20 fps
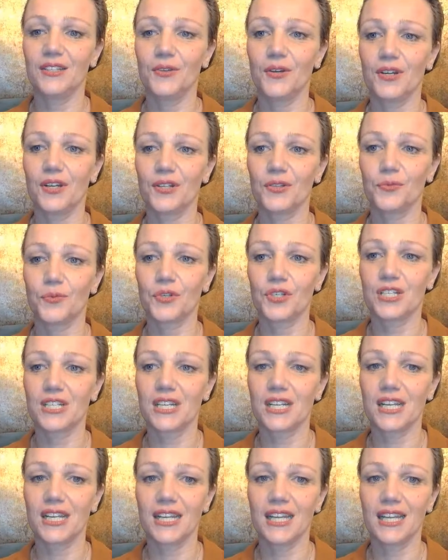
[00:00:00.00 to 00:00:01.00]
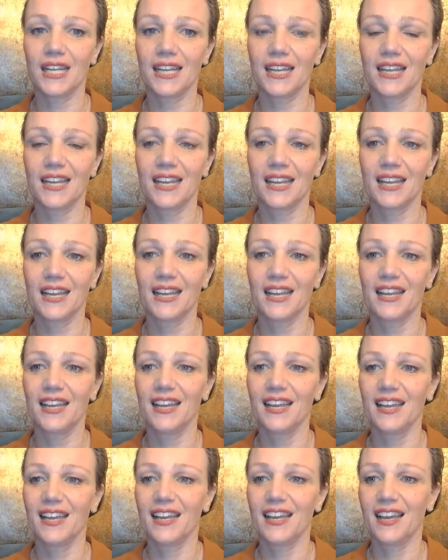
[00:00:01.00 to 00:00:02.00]
you are not watching.
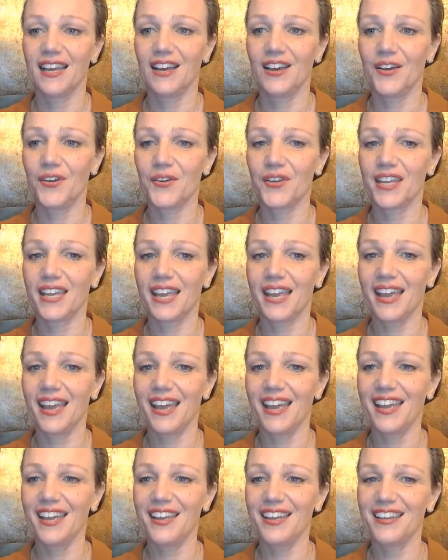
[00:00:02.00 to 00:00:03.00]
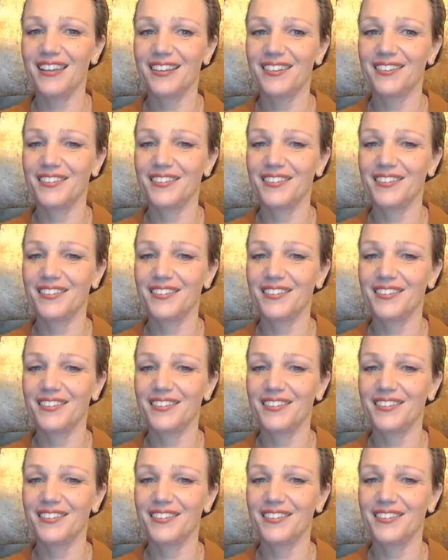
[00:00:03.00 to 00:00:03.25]
Okay.